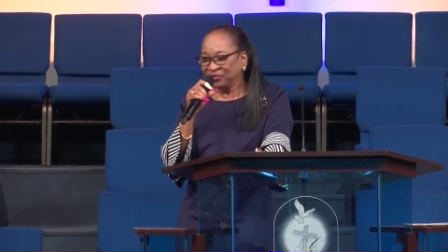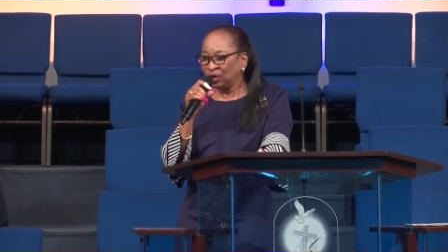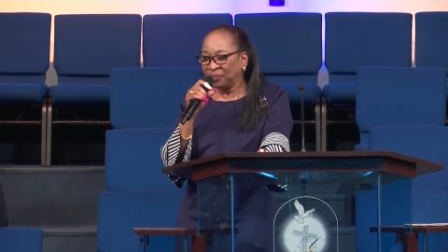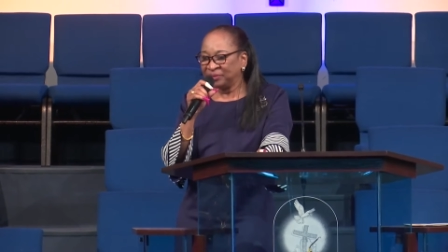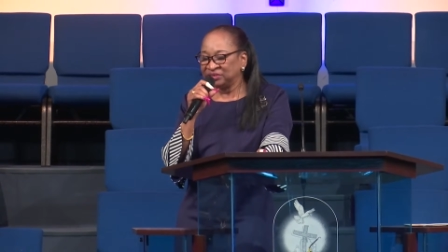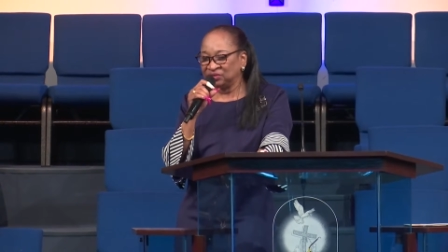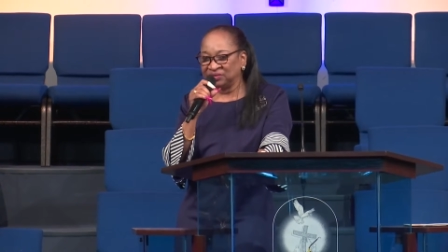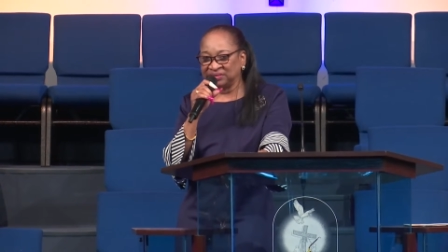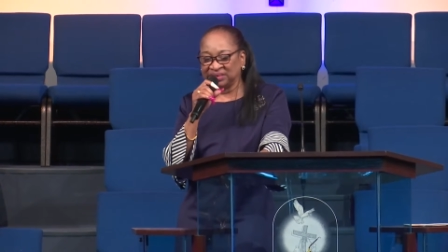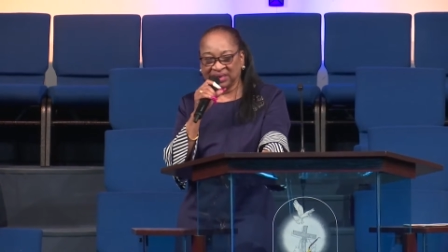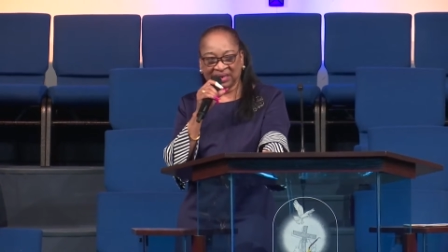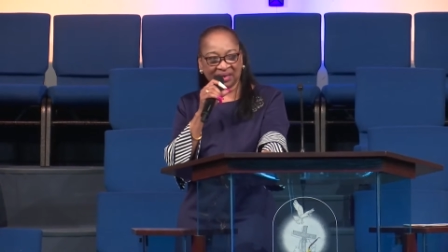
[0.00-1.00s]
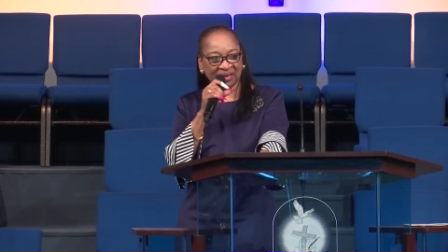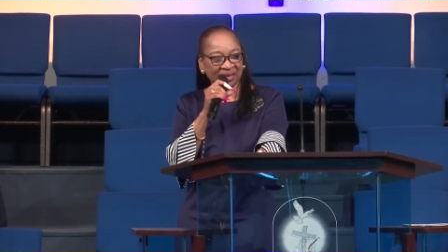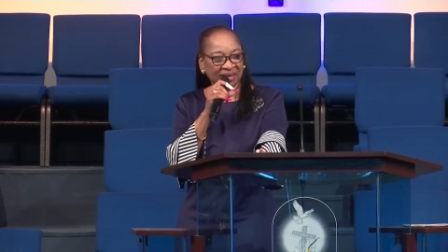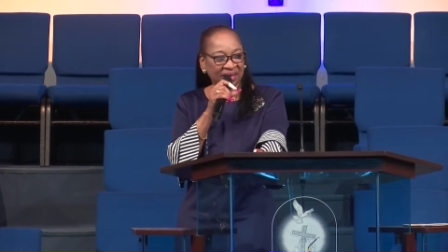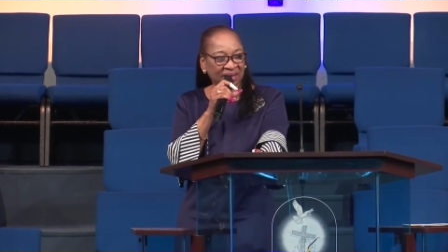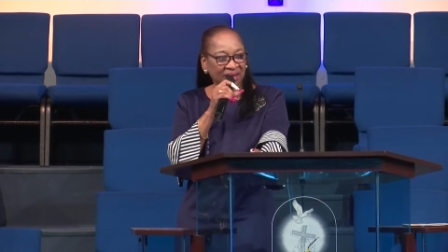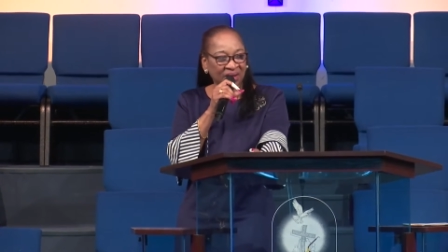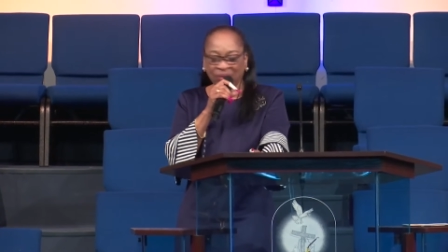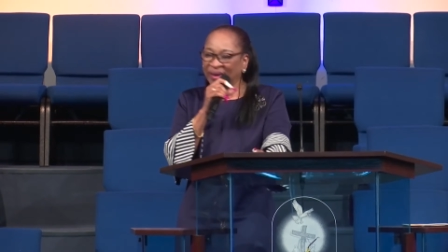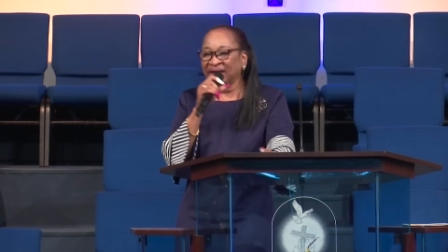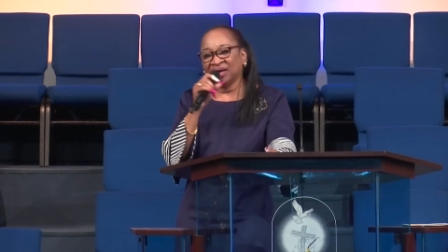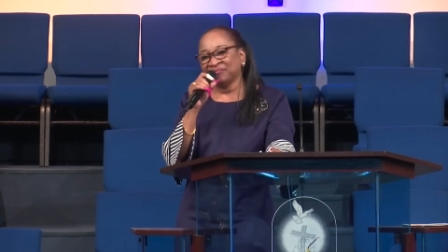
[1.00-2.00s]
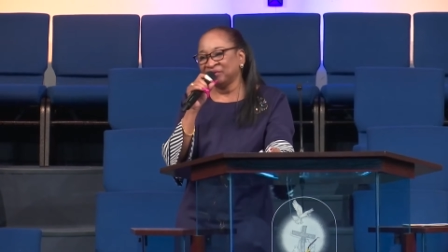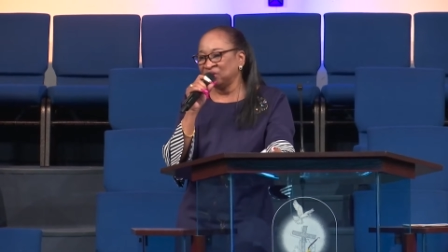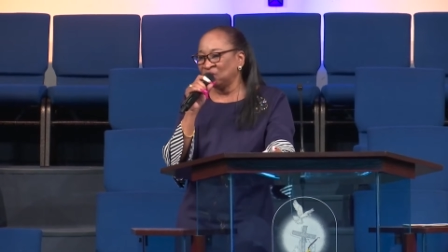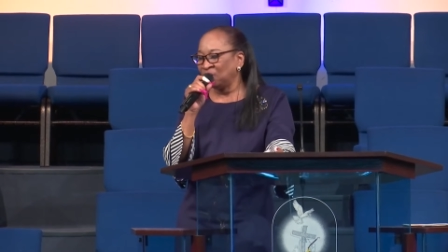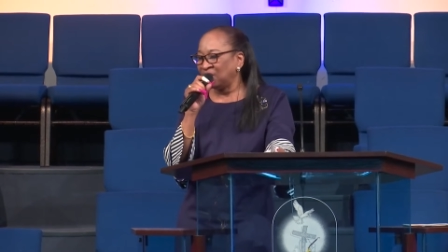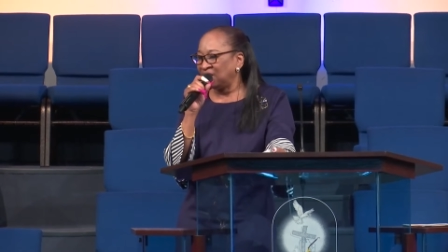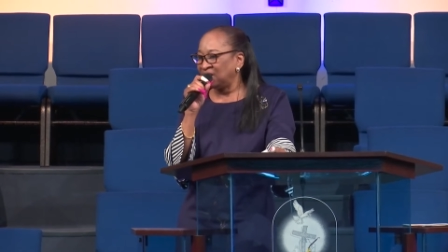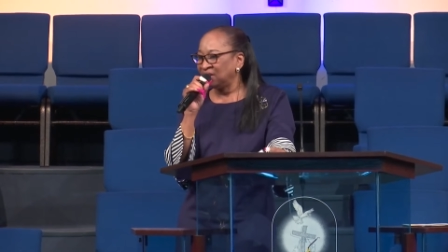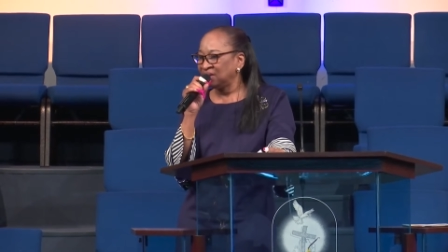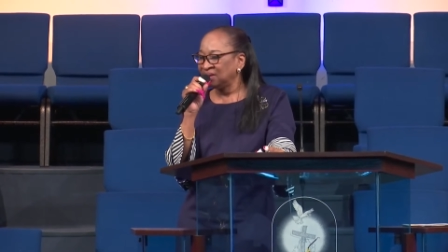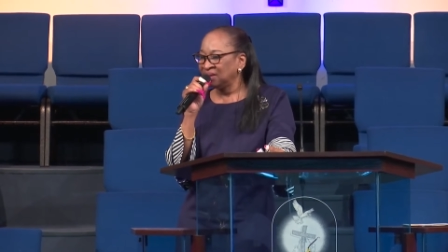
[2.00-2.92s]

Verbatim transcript: opportunity, wherever you are,